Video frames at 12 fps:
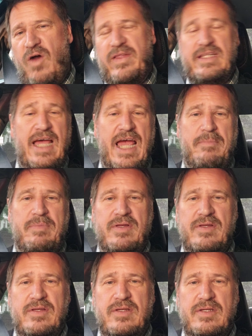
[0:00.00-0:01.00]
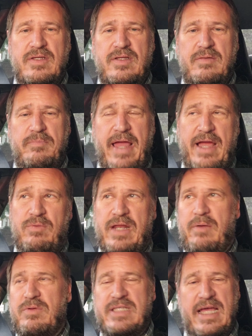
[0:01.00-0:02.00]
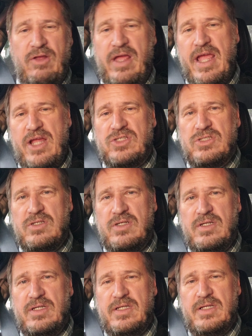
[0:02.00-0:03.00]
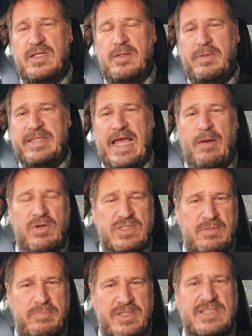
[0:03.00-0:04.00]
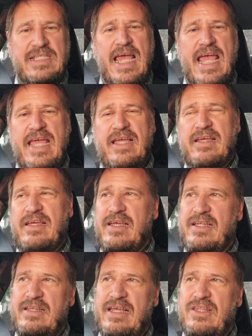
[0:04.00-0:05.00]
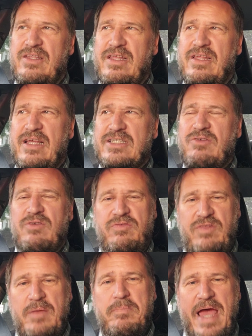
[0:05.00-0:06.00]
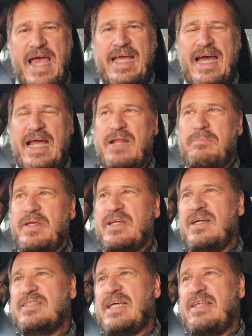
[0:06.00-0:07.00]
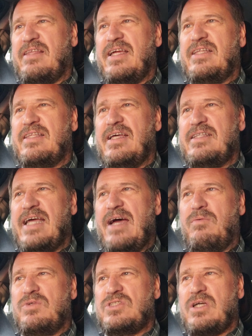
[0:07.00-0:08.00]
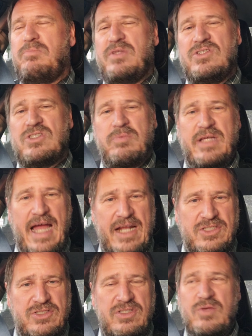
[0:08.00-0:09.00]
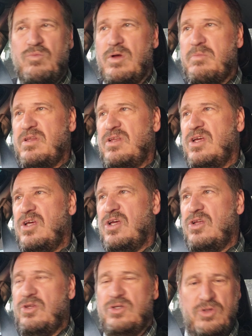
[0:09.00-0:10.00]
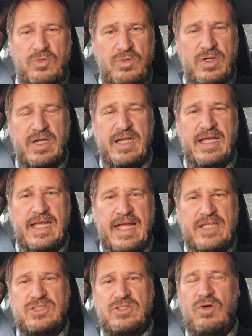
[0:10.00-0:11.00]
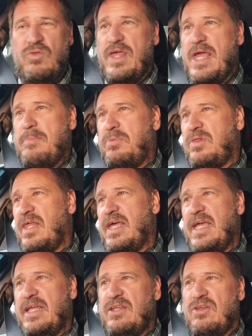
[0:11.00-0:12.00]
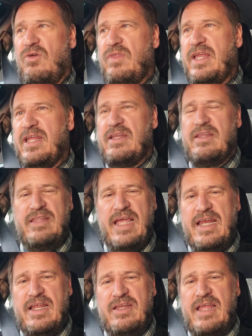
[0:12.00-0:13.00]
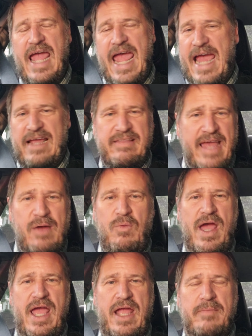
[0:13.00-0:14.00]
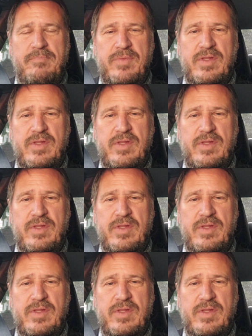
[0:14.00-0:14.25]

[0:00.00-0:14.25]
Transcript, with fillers: all the time back when I was that age. But that was a mistake, and, and, as I reflect back on it, because I think that that was something subconsciously women knew, and so they played. You know, they didn't they didn't act that way.